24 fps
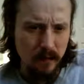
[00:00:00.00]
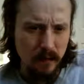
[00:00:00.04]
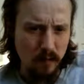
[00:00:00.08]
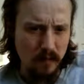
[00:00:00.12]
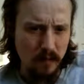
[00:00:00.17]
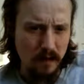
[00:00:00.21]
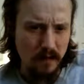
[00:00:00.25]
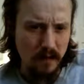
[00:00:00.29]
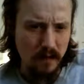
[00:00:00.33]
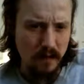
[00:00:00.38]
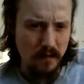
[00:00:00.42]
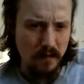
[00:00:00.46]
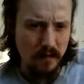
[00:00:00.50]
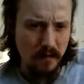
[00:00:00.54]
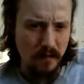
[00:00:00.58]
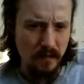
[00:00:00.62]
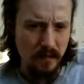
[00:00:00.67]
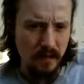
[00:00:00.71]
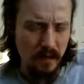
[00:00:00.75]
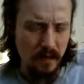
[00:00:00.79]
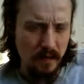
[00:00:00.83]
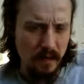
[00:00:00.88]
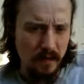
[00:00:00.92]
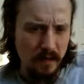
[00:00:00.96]
Where you could do
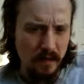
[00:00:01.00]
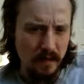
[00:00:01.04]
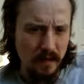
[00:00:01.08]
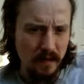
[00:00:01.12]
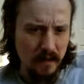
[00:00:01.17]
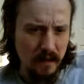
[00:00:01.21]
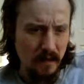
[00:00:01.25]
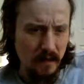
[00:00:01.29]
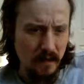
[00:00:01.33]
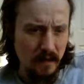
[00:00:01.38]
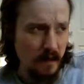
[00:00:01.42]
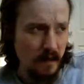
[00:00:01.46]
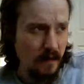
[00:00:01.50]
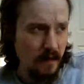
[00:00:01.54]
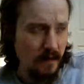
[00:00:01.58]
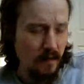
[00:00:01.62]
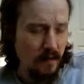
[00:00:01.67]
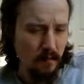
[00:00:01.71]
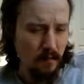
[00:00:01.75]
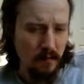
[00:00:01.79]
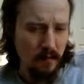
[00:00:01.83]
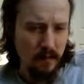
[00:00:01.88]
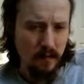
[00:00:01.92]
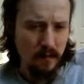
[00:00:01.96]
something like detonate
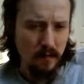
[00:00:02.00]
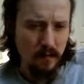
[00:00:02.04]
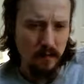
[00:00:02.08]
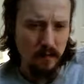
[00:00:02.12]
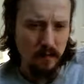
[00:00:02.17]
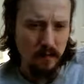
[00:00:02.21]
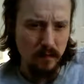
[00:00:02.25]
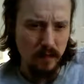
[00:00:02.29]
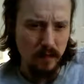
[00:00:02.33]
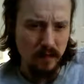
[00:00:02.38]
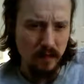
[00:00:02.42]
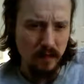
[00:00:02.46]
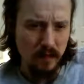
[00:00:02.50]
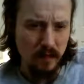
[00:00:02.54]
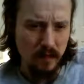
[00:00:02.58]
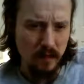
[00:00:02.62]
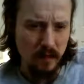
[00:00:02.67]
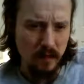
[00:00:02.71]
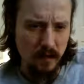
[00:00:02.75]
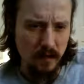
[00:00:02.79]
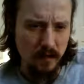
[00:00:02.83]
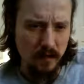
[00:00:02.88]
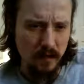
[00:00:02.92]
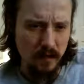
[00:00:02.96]
the moon, most of the
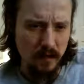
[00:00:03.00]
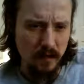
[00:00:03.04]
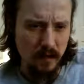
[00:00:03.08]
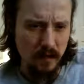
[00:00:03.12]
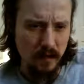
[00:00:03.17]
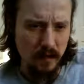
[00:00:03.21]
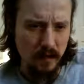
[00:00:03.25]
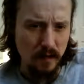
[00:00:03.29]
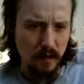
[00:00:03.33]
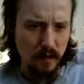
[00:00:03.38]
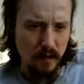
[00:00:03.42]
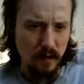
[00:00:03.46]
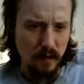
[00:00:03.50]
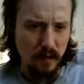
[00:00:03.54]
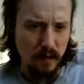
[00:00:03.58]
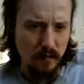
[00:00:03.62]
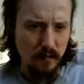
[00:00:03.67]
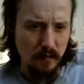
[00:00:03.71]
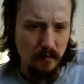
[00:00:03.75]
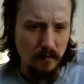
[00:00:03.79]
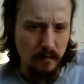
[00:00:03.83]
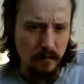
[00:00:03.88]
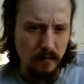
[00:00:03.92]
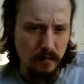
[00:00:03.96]
earth, and then goo
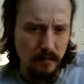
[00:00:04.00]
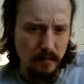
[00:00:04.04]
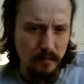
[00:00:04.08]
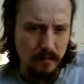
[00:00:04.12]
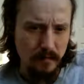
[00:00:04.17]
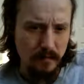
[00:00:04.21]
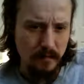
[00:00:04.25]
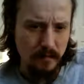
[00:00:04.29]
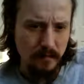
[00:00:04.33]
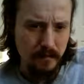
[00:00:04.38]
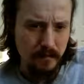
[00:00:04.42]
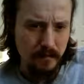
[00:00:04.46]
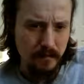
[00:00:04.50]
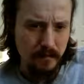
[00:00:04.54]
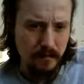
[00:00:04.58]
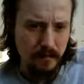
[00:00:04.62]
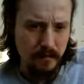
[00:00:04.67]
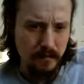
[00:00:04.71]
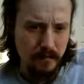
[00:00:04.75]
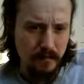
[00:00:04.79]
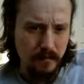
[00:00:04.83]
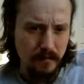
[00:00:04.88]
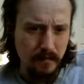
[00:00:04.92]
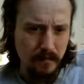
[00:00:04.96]
it.
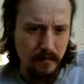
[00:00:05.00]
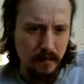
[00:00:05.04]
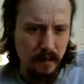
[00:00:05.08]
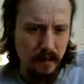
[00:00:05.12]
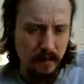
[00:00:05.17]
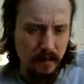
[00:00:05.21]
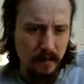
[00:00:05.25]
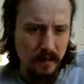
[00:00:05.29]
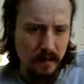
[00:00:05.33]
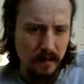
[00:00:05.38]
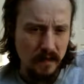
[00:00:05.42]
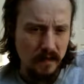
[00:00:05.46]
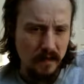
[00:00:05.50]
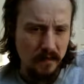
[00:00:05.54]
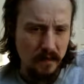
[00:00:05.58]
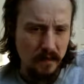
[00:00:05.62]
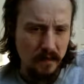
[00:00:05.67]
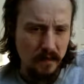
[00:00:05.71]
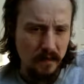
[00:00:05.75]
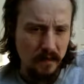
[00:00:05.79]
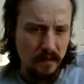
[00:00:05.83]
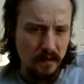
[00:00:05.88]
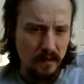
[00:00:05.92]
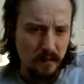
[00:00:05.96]
It'd be nice to be
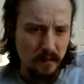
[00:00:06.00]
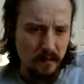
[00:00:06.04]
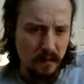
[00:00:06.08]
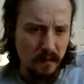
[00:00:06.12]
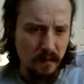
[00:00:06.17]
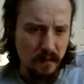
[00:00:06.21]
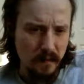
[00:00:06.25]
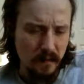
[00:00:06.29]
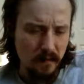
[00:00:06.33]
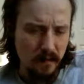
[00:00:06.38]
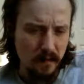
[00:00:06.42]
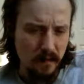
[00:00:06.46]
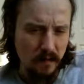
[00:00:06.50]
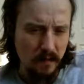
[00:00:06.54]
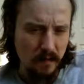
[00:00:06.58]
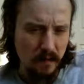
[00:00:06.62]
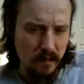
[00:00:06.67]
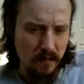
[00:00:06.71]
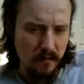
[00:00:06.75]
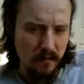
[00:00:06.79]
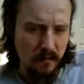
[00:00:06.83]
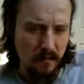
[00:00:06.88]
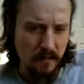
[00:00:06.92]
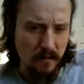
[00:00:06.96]
able to do something like that within
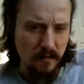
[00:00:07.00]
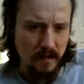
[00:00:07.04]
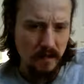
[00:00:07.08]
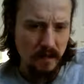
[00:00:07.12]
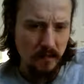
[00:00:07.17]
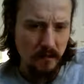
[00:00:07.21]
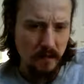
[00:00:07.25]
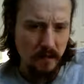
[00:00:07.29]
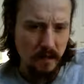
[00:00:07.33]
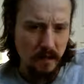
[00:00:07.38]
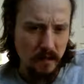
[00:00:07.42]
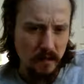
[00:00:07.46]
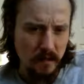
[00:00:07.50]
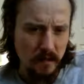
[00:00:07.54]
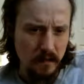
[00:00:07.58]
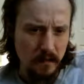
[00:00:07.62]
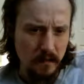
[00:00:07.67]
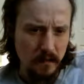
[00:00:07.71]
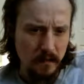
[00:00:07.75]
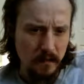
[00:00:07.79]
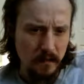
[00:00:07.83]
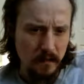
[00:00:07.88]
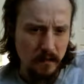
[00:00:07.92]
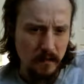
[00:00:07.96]
about 15 minutes.
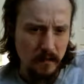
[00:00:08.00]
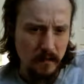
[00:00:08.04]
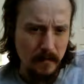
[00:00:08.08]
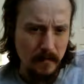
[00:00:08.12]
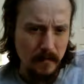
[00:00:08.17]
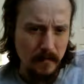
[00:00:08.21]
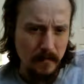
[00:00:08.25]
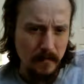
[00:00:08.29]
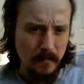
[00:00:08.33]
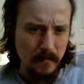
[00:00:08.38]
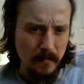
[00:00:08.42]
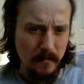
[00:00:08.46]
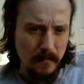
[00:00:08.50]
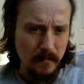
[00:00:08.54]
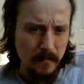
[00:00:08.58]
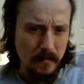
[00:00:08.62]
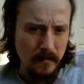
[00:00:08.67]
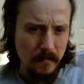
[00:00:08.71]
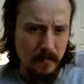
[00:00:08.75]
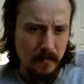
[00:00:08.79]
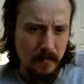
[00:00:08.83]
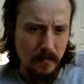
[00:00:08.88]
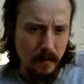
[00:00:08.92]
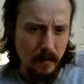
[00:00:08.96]

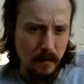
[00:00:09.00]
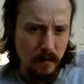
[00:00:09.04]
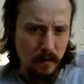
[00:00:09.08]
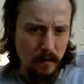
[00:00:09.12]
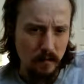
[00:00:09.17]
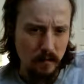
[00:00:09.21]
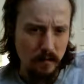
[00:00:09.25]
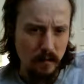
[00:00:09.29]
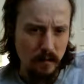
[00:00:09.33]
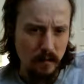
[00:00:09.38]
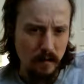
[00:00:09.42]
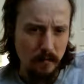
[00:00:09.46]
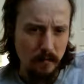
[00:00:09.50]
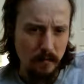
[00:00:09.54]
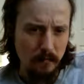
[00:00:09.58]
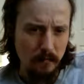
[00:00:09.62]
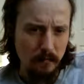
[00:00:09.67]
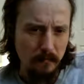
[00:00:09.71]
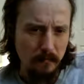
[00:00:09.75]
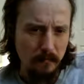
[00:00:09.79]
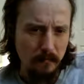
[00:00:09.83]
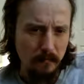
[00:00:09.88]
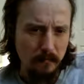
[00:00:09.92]
Earth time.